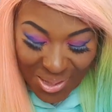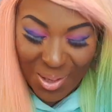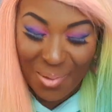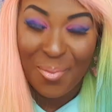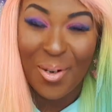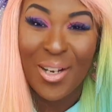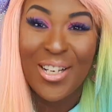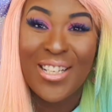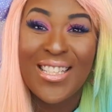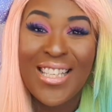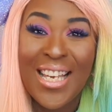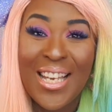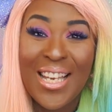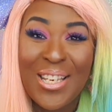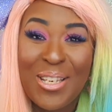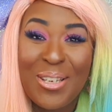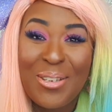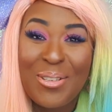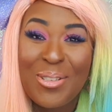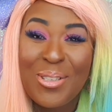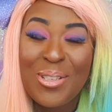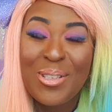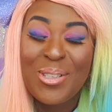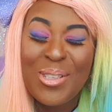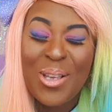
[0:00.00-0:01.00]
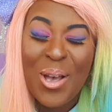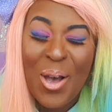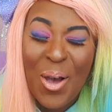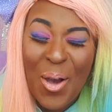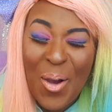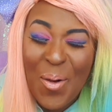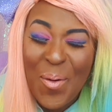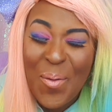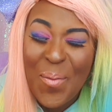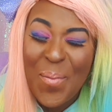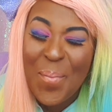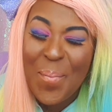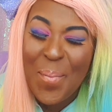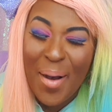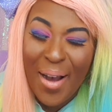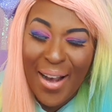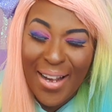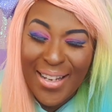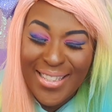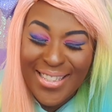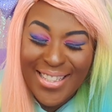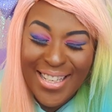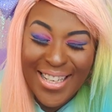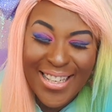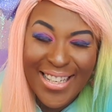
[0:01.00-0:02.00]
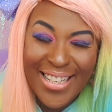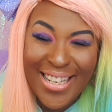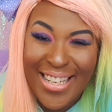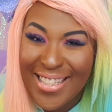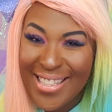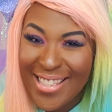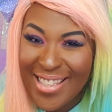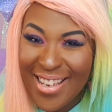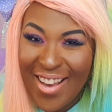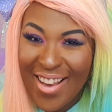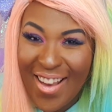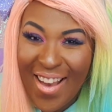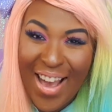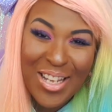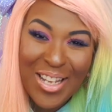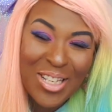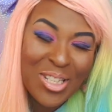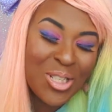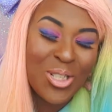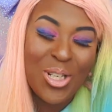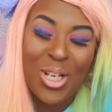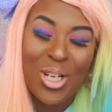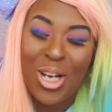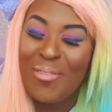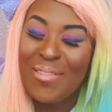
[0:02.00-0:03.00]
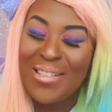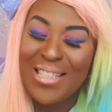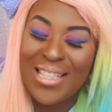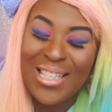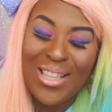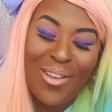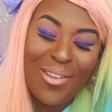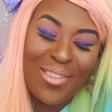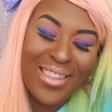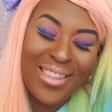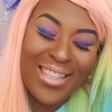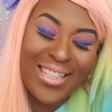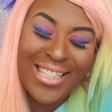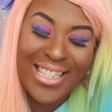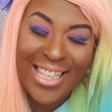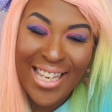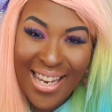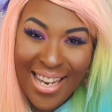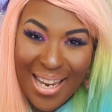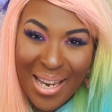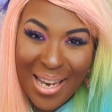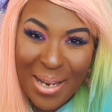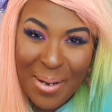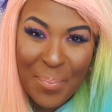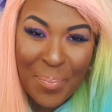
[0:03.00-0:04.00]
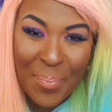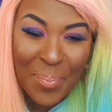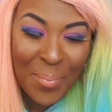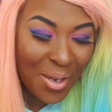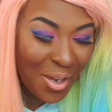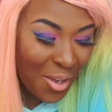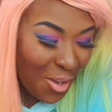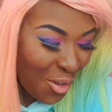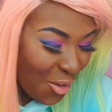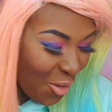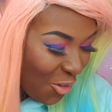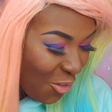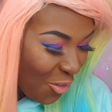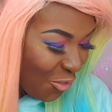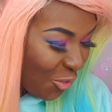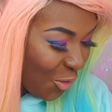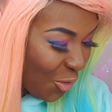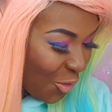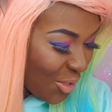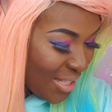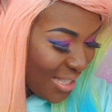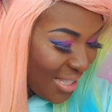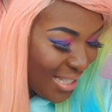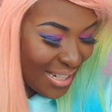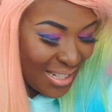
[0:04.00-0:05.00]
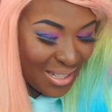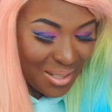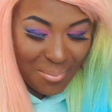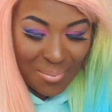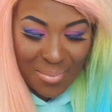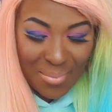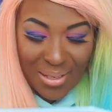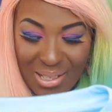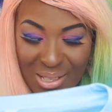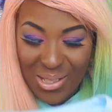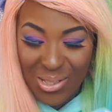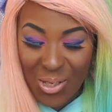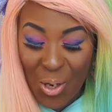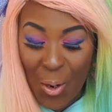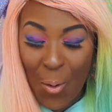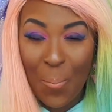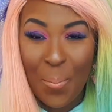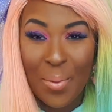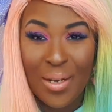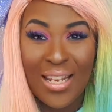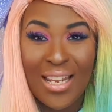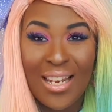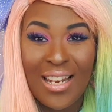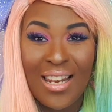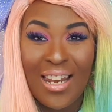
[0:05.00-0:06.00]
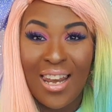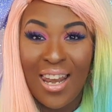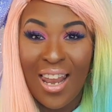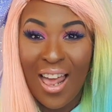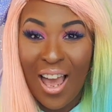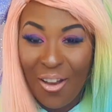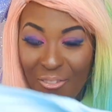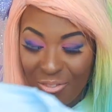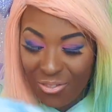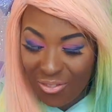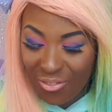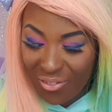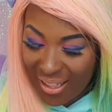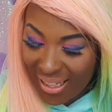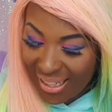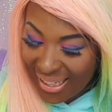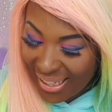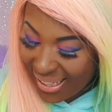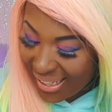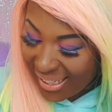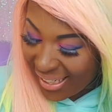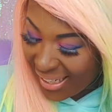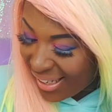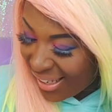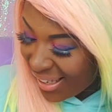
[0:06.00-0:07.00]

much. Thank you so much, Anita and Sugar and Sloth team, for sending me so many lovely